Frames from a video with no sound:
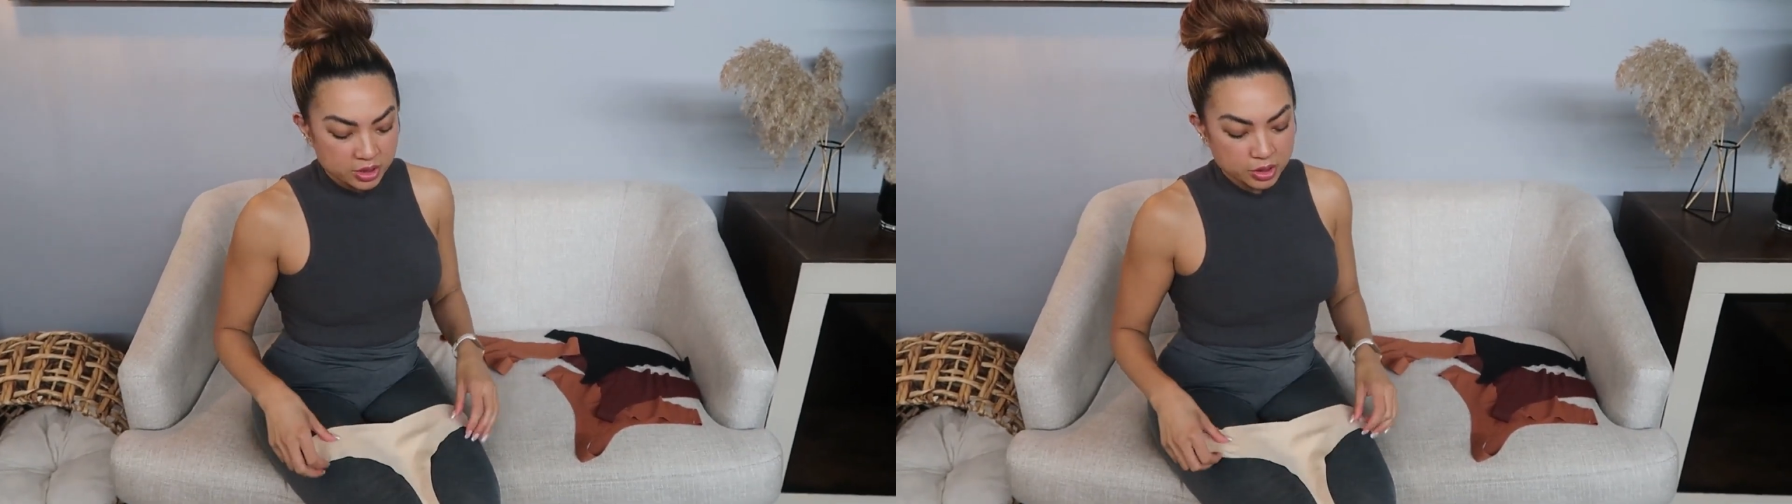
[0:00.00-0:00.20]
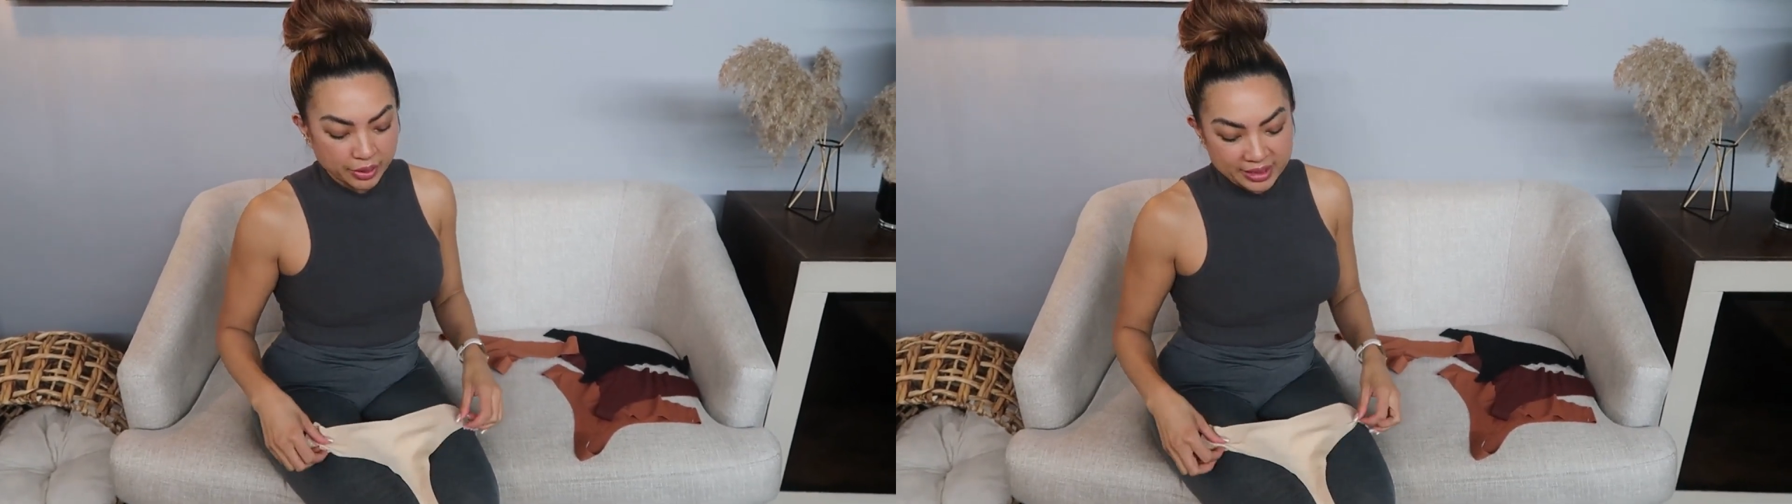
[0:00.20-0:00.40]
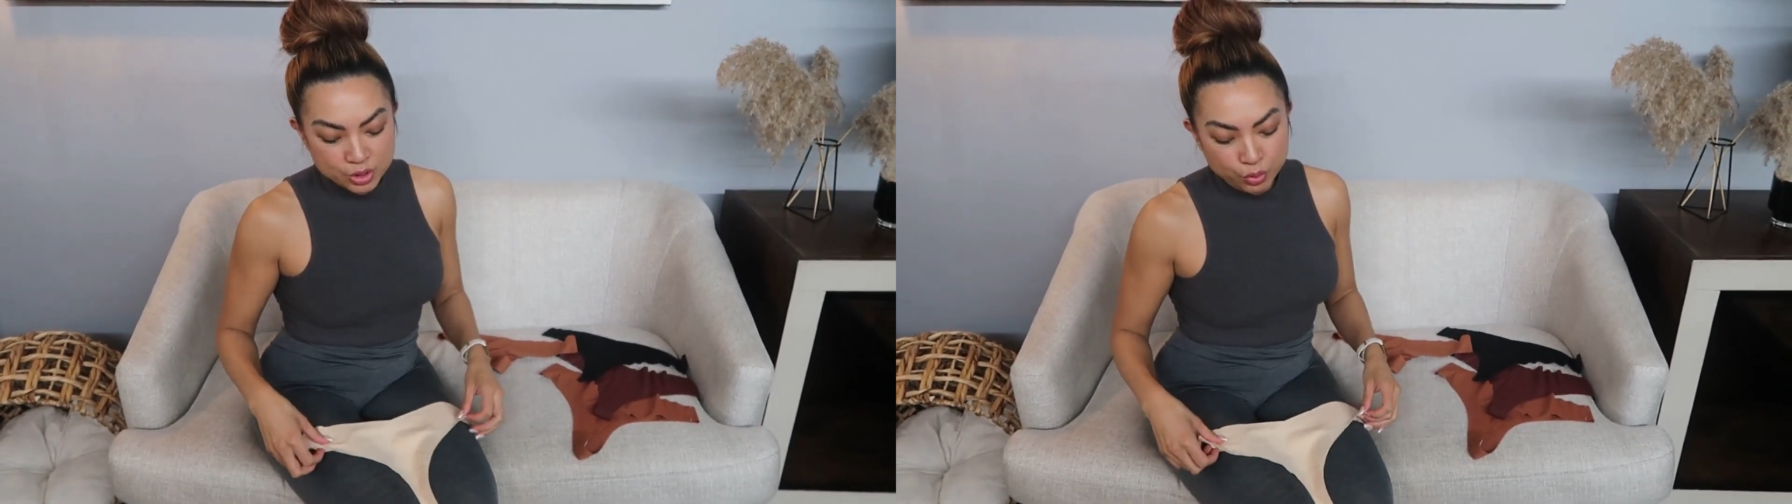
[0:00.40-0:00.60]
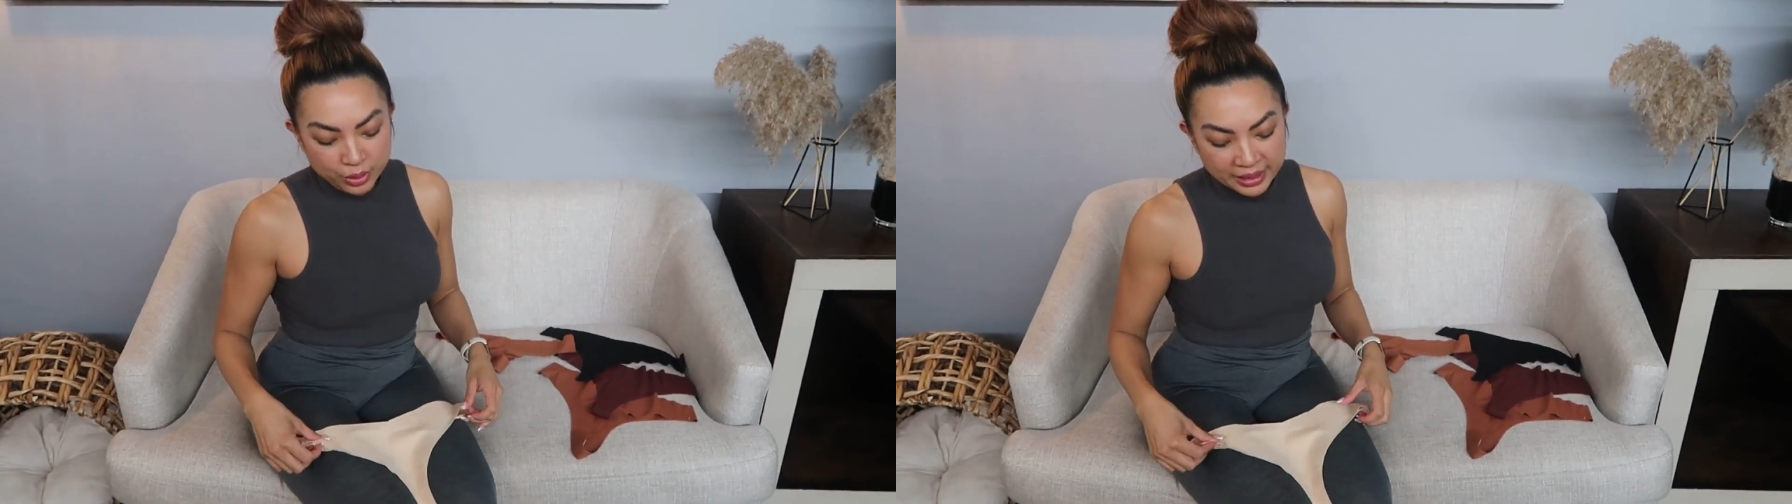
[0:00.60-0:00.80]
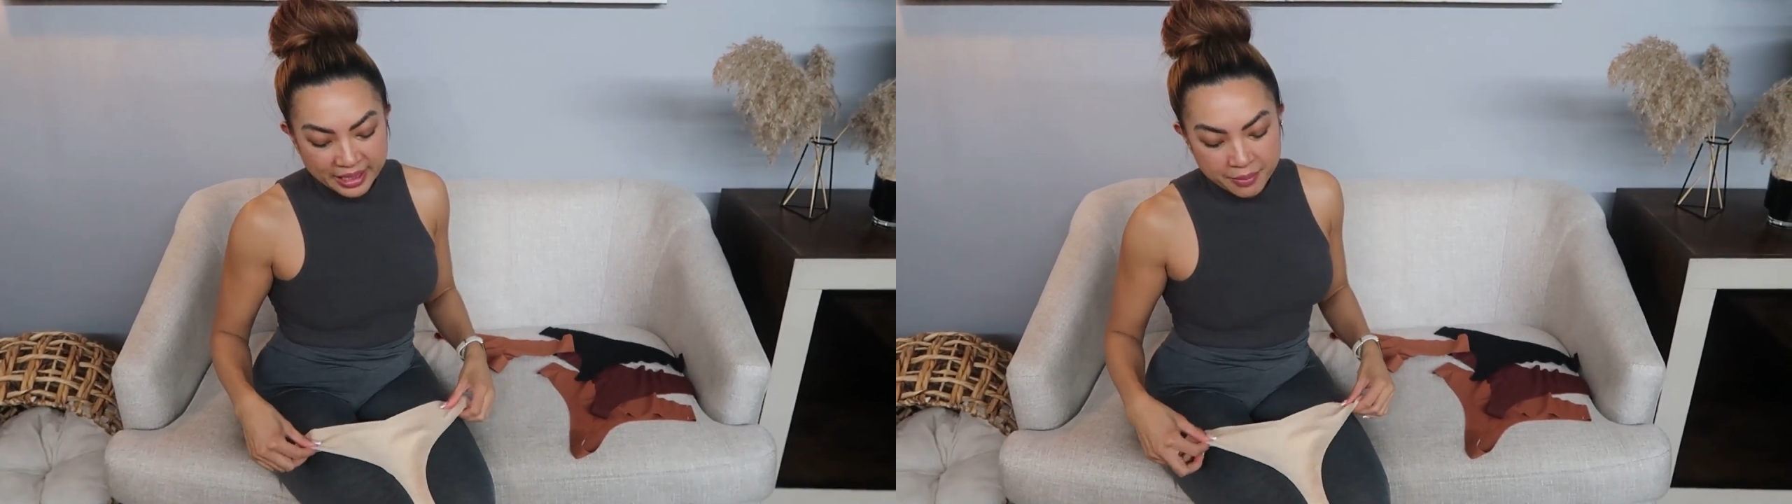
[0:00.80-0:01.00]
So it's
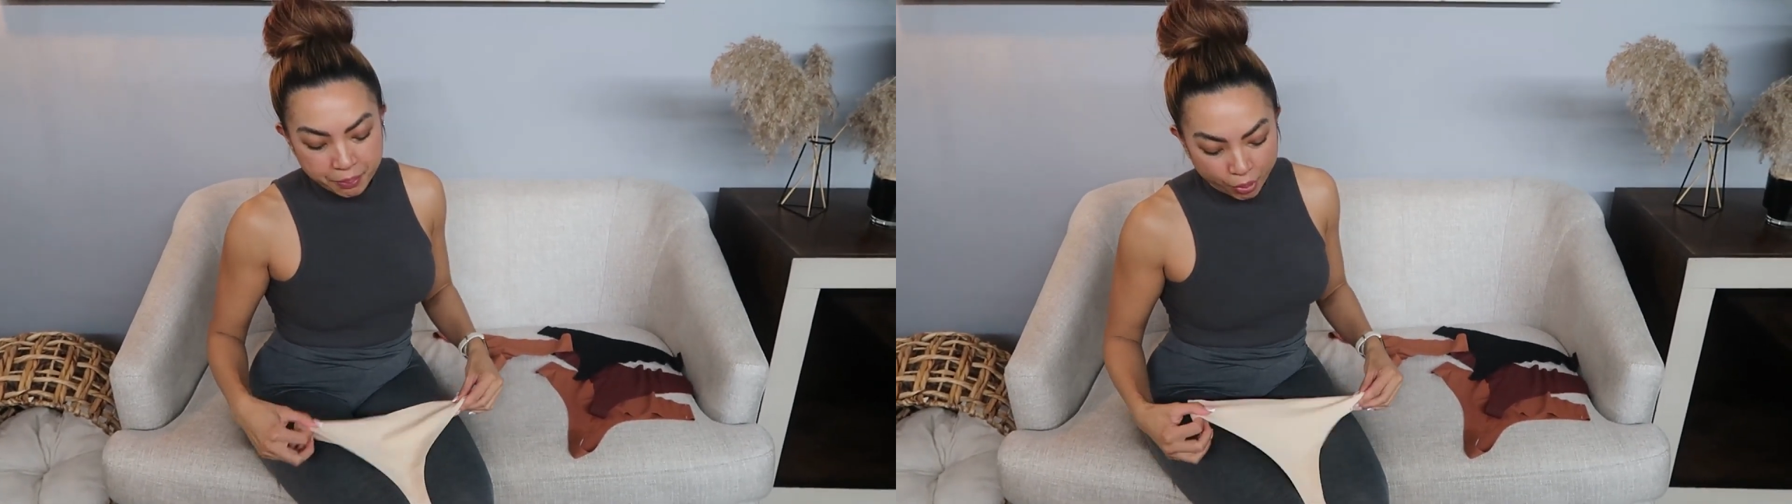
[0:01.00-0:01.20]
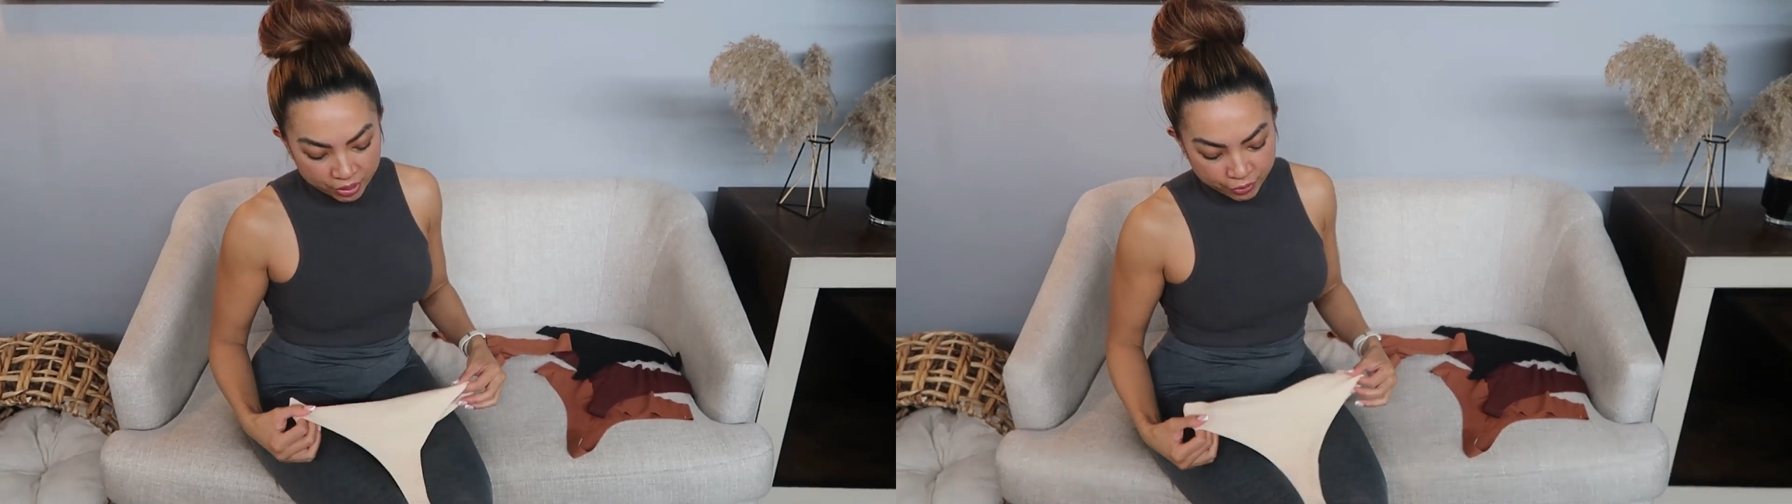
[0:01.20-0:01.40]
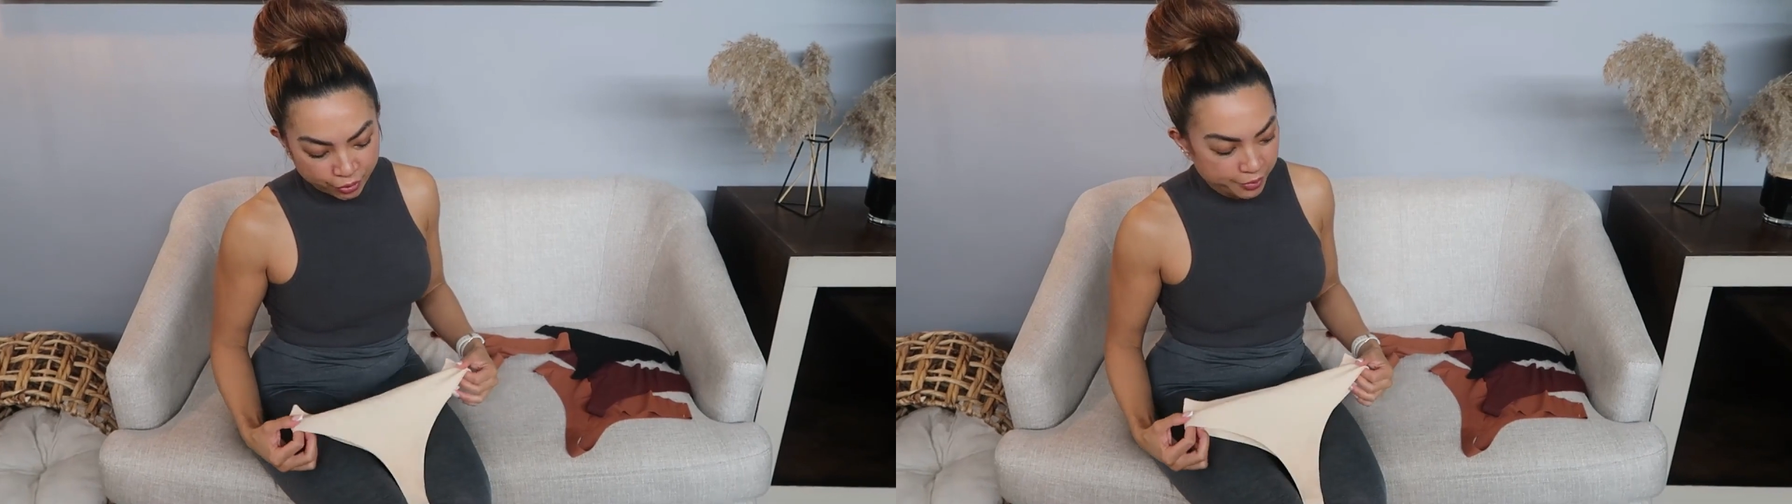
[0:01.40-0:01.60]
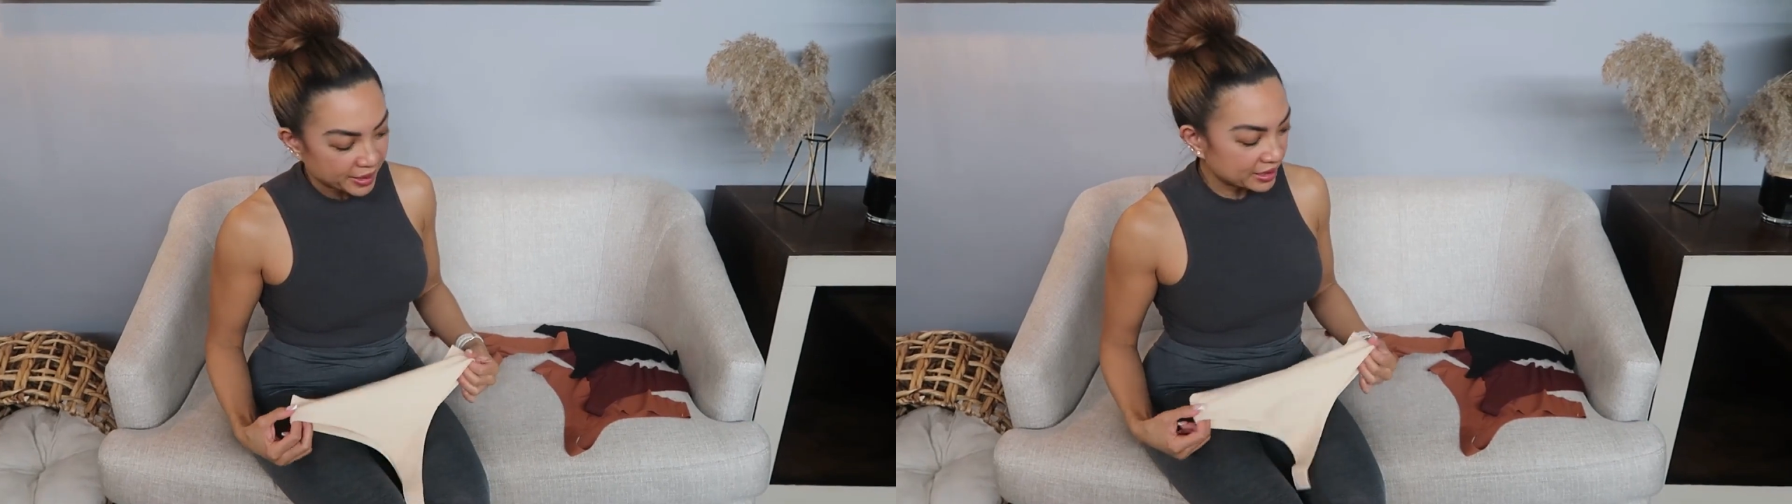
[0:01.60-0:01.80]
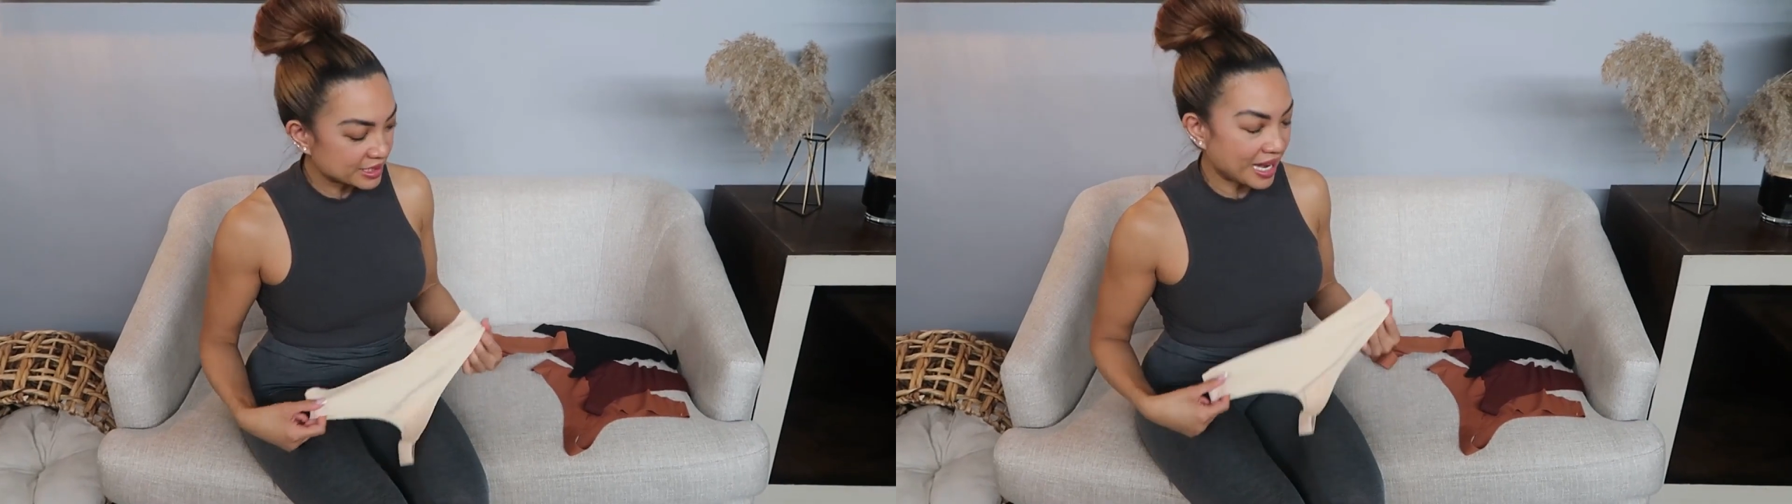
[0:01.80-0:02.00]
really important for
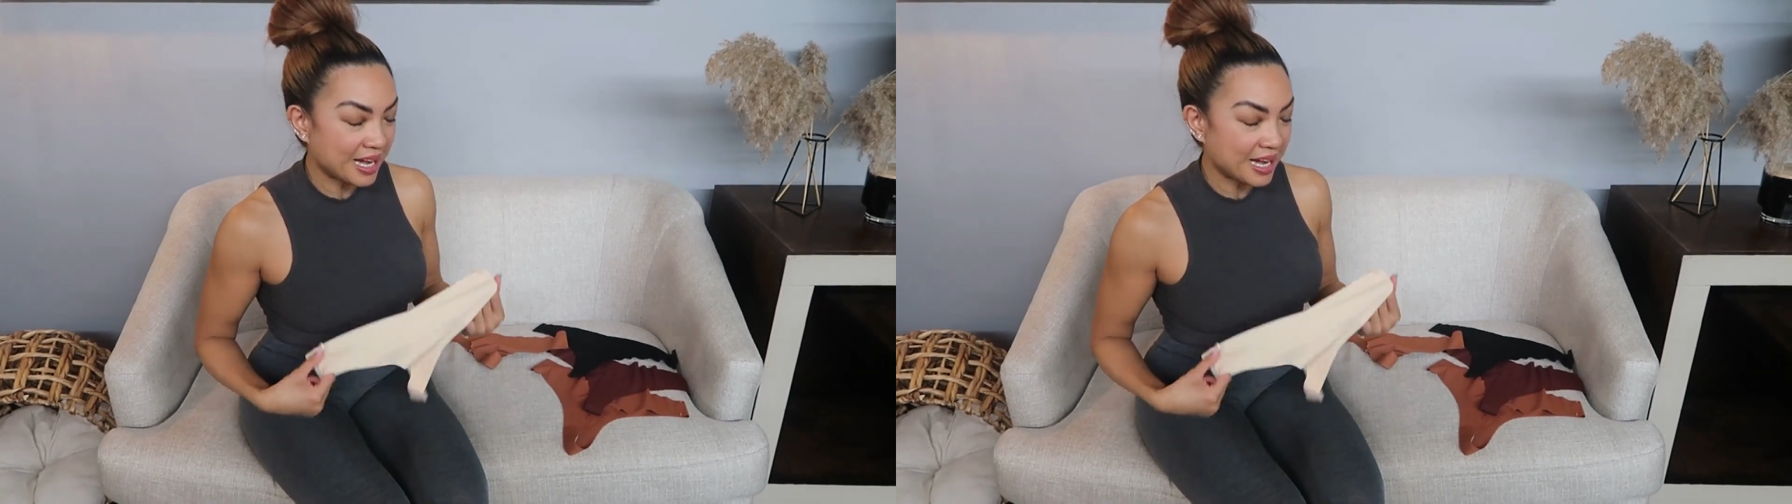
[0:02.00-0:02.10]
me to